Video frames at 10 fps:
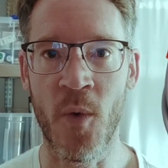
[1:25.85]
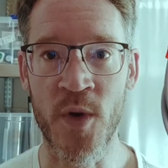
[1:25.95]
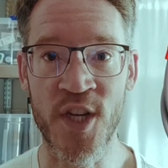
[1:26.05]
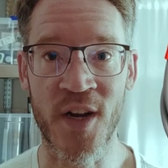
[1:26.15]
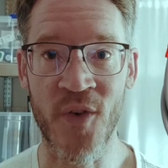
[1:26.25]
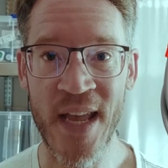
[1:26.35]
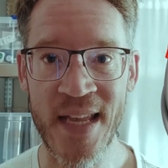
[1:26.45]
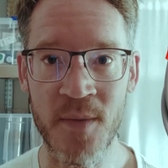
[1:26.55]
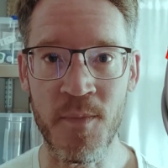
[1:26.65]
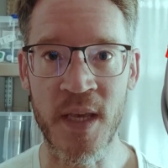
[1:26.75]
which are
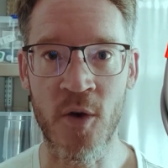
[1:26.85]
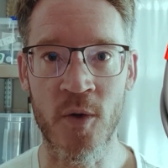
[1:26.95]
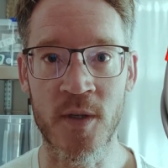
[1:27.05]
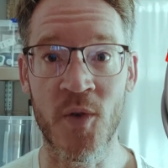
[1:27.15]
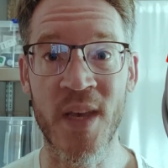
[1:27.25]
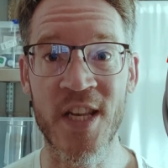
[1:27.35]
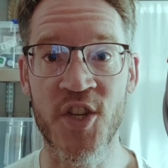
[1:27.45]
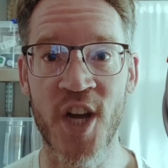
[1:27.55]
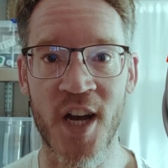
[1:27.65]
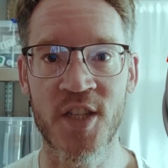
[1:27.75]
great because you can
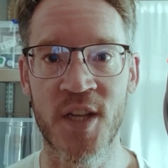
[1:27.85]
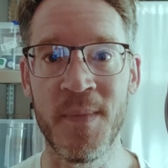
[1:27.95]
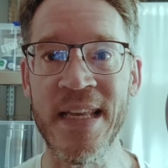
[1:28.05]
charge them